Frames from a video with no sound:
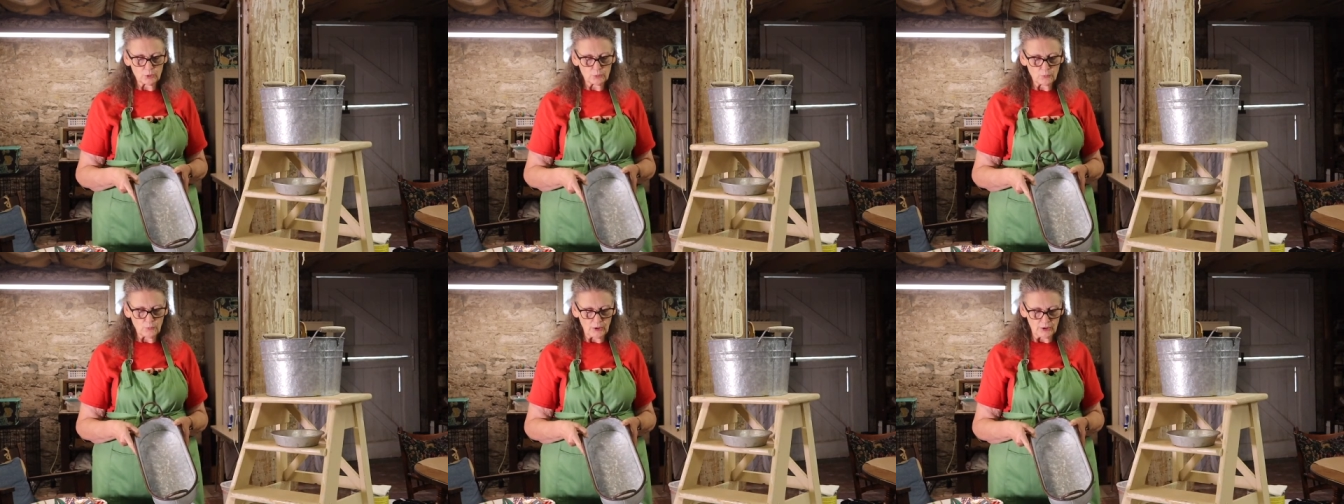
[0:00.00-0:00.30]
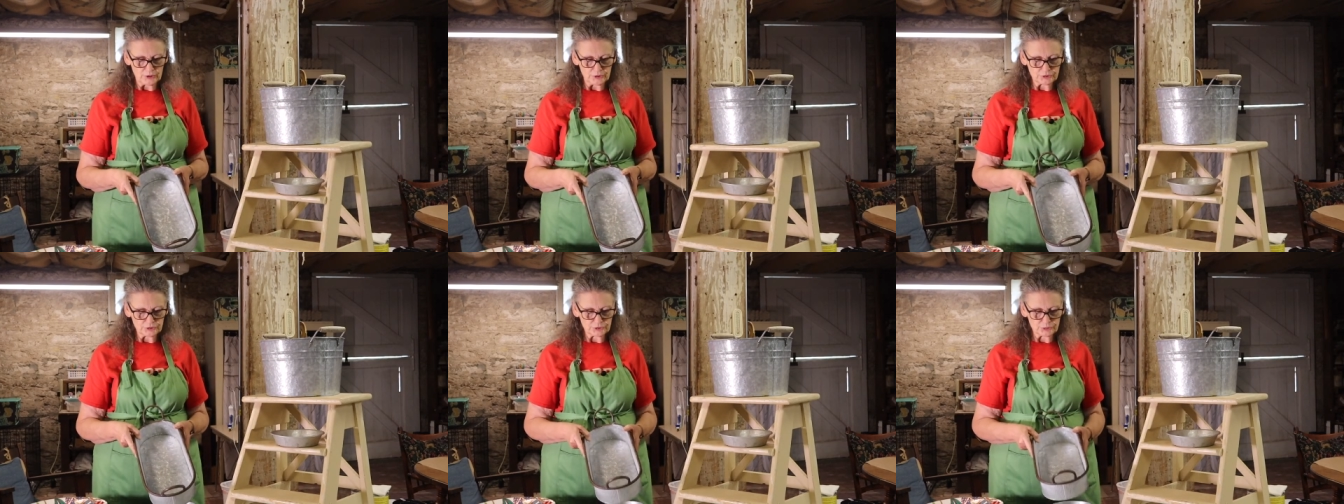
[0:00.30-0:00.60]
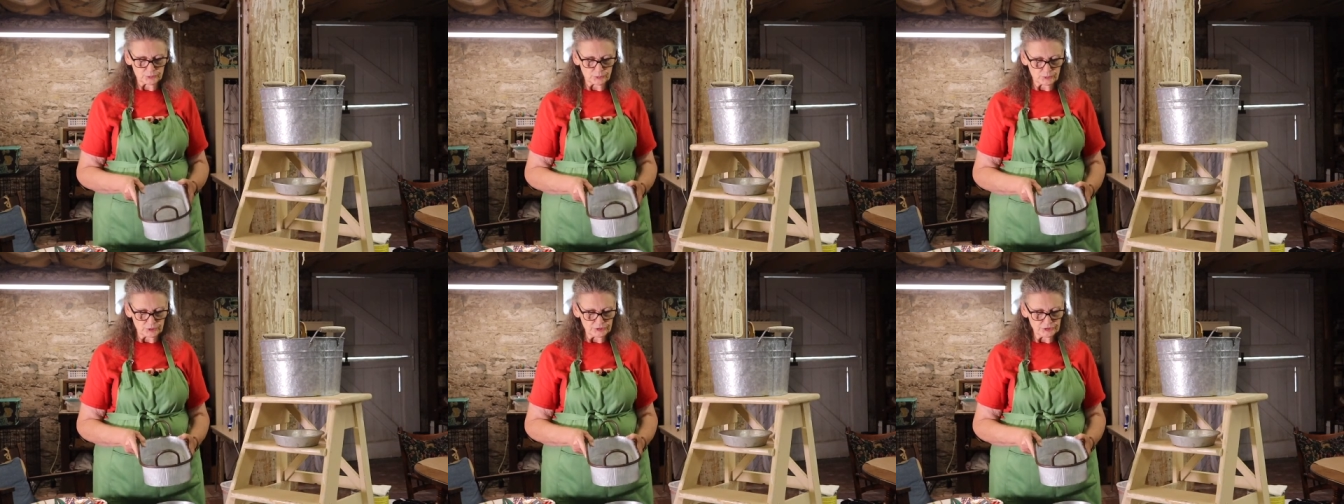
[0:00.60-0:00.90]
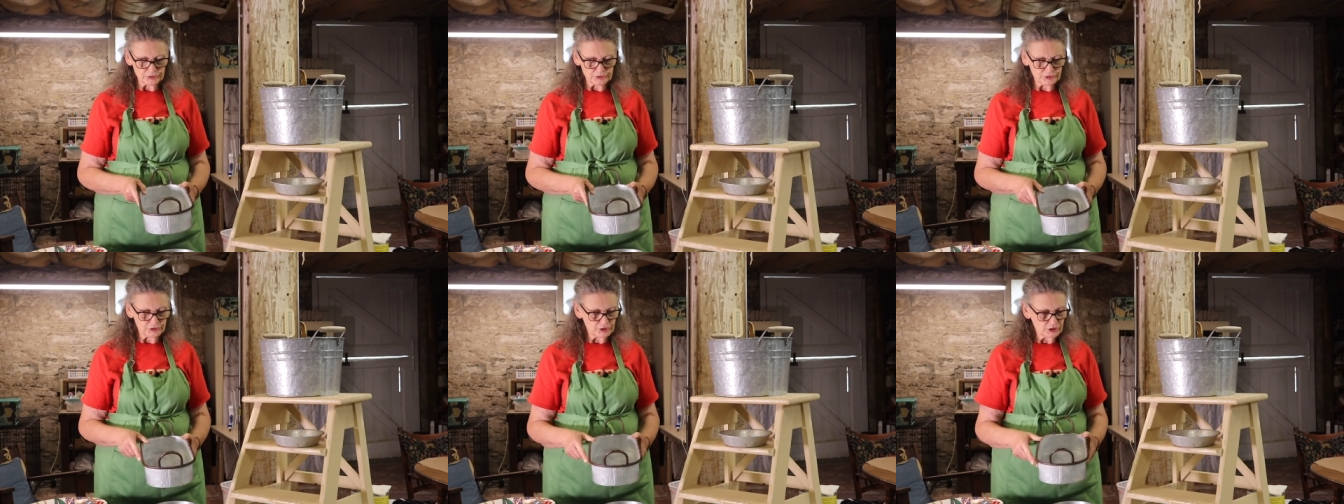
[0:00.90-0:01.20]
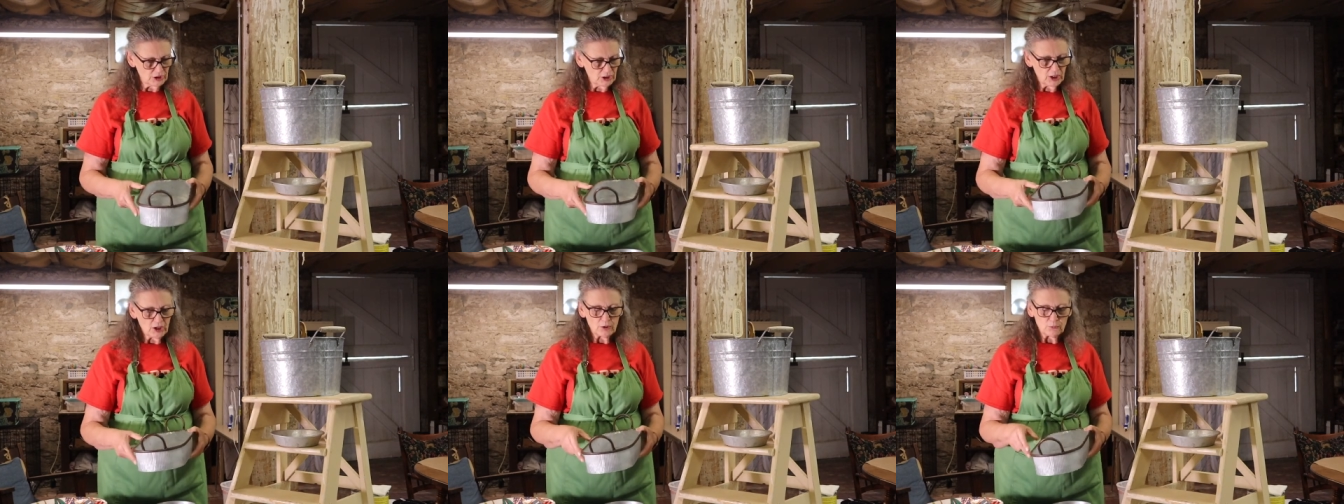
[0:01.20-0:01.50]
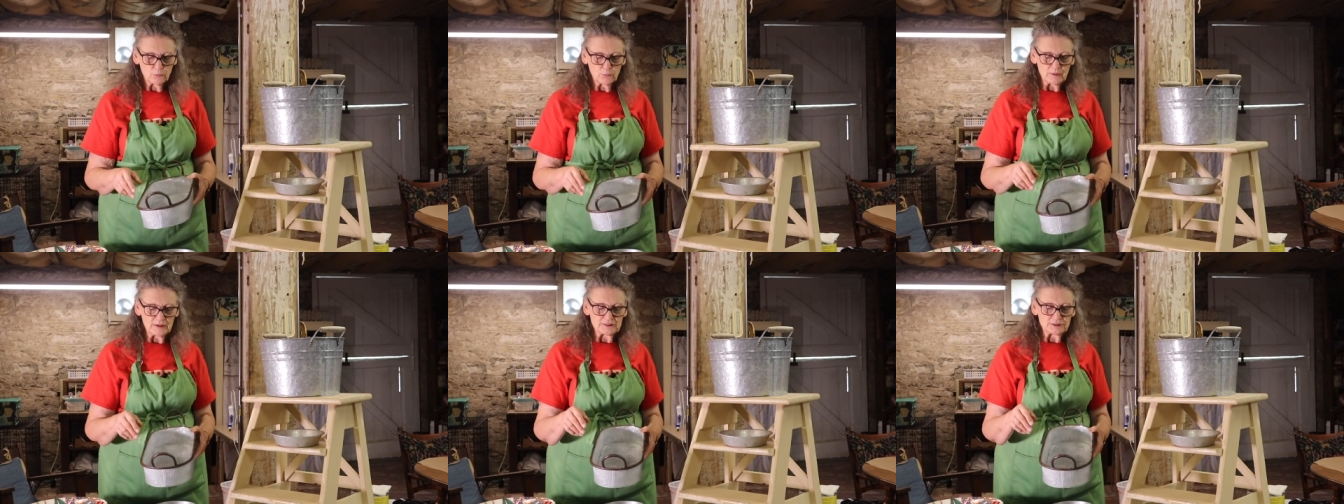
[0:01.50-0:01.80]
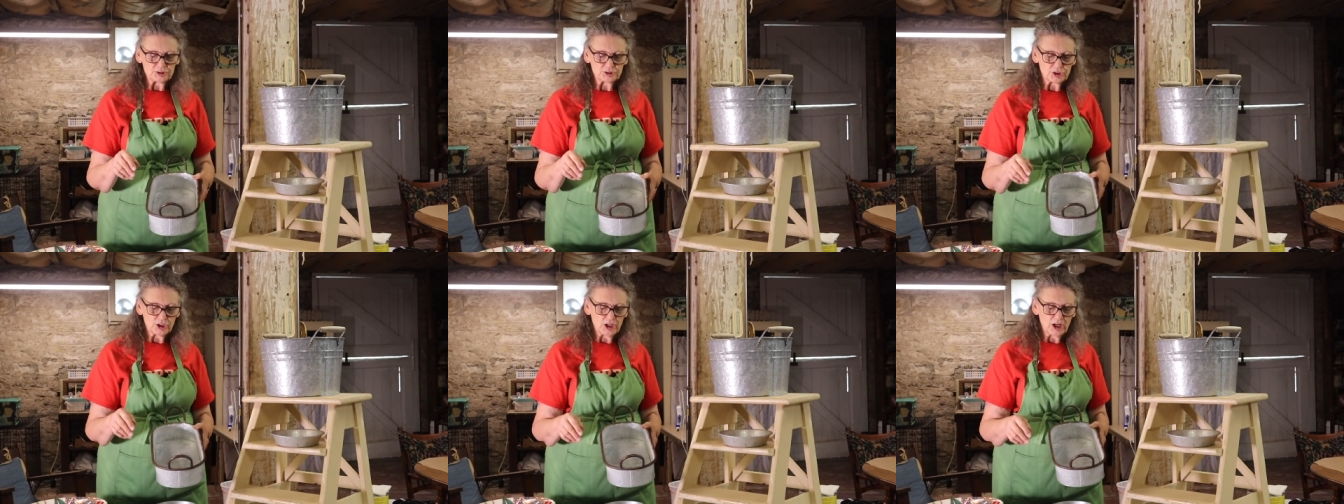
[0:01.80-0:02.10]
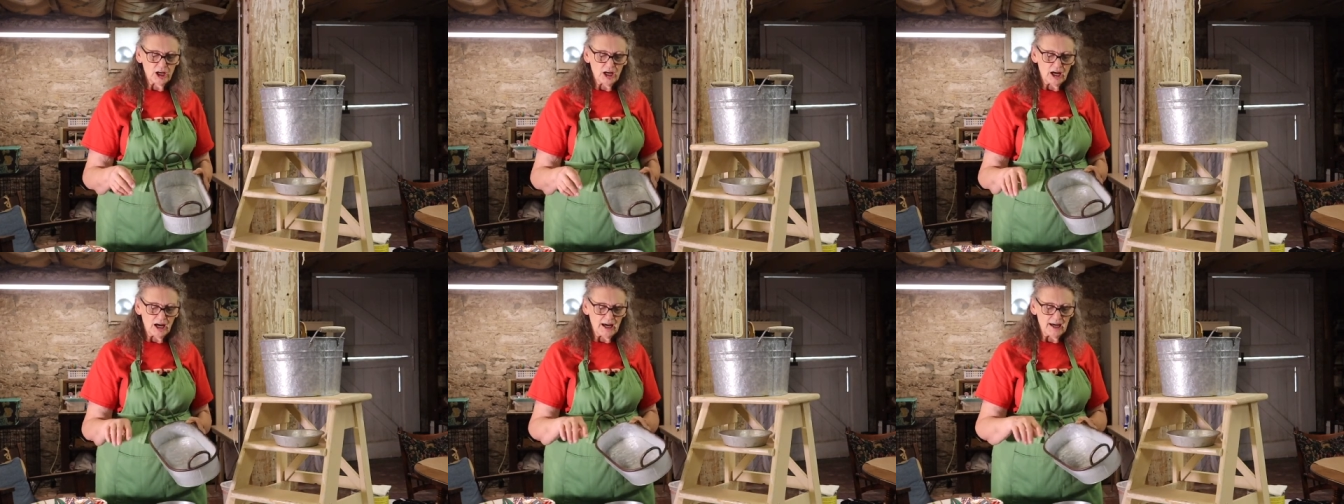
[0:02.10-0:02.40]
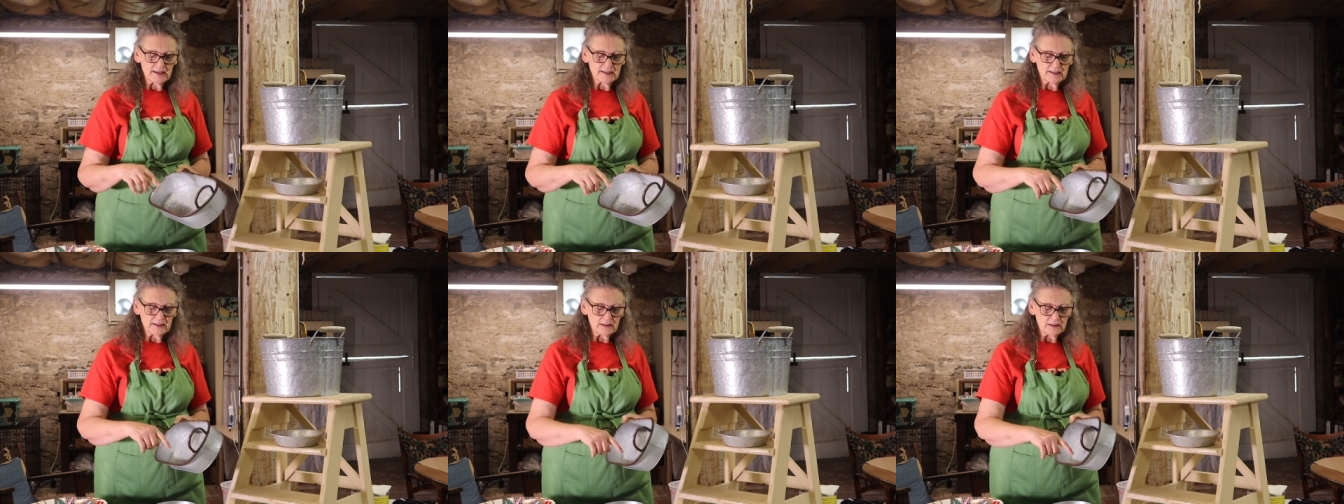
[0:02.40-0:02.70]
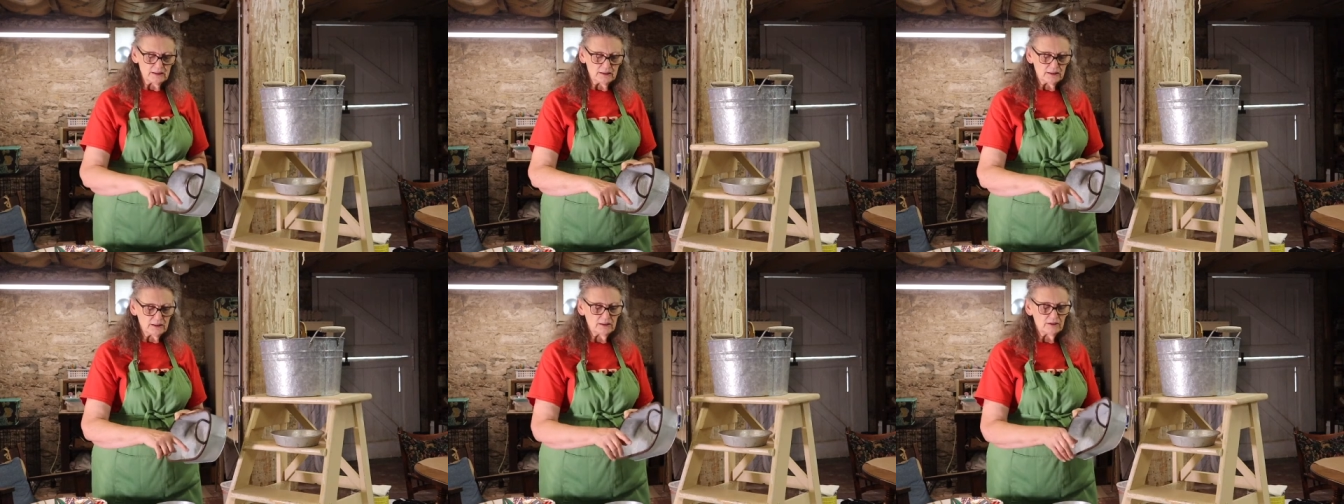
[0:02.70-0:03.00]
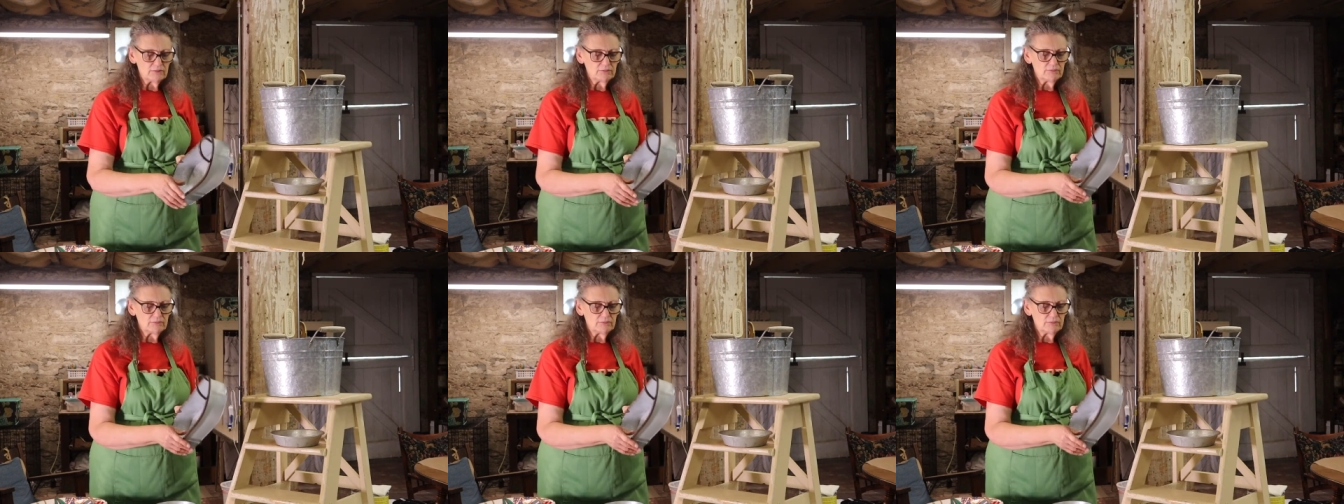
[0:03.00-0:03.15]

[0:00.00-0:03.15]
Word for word: water source, which I could